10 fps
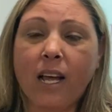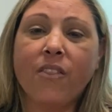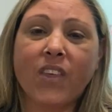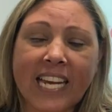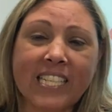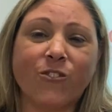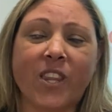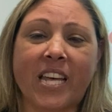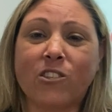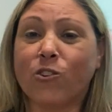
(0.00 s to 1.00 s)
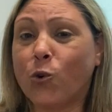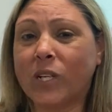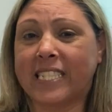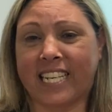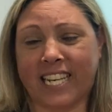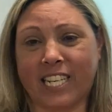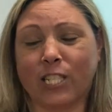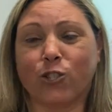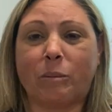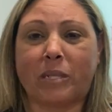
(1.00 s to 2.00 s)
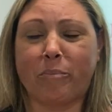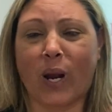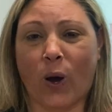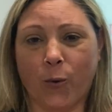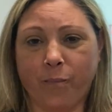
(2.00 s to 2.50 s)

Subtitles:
The links for these are all listed in the description below.